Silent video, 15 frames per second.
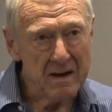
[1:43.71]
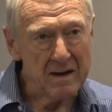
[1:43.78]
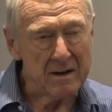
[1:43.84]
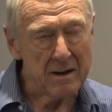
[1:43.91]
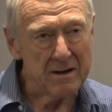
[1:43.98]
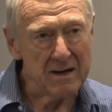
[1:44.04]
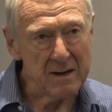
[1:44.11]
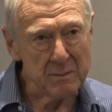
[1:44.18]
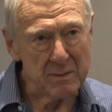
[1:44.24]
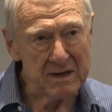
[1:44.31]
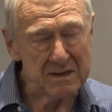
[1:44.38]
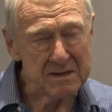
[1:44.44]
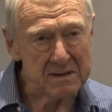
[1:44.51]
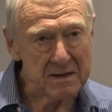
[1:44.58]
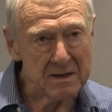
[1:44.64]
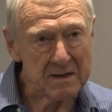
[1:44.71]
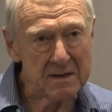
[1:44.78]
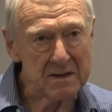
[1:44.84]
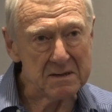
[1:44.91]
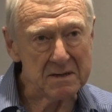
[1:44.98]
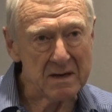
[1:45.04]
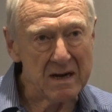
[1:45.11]
It only means that it
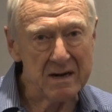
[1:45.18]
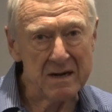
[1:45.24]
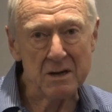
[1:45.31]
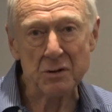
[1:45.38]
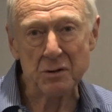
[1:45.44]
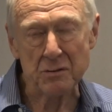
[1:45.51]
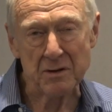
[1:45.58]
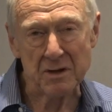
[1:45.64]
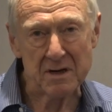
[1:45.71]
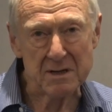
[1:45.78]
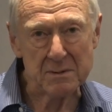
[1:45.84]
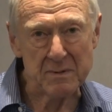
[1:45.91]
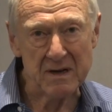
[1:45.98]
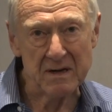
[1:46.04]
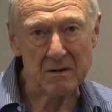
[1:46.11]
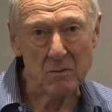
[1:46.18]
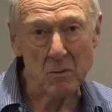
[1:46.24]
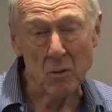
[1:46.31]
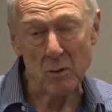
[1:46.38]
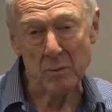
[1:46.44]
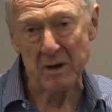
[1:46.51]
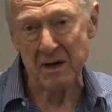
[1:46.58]
is an issue that has been
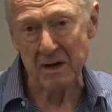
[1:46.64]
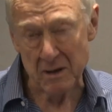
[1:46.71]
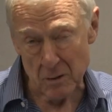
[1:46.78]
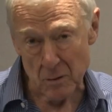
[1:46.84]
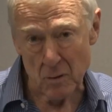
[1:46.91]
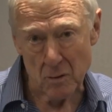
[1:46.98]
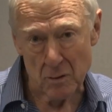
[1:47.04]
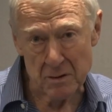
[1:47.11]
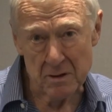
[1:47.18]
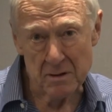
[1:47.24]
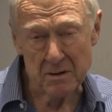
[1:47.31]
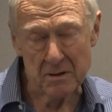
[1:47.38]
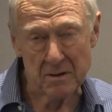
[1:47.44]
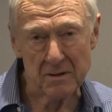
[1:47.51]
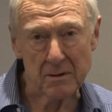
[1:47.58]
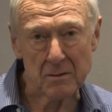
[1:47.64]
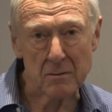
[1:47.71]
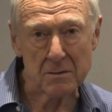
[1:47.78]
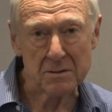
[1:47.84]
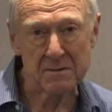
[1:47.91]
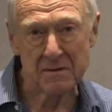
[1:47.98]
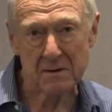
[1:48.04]
all but ignored during the
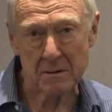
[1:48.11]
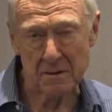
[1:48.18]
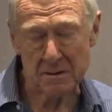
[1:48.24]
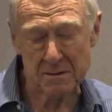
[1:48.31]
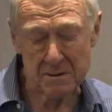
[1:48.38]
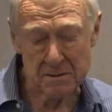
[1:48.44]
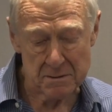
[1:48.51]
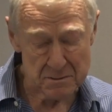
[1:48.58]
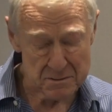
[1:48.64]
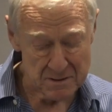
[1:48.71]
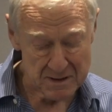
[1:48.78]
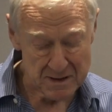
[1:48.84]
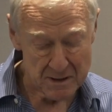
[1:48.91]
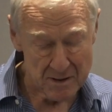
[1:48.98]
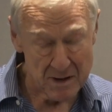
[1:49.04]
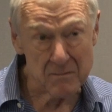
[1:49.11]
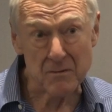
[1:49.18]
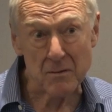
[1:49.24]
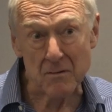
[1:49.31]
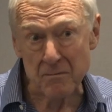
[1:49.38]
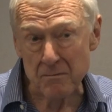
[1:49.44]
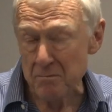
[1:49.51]
course of the constitutional era
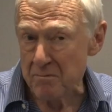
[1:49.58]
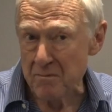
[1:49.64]
for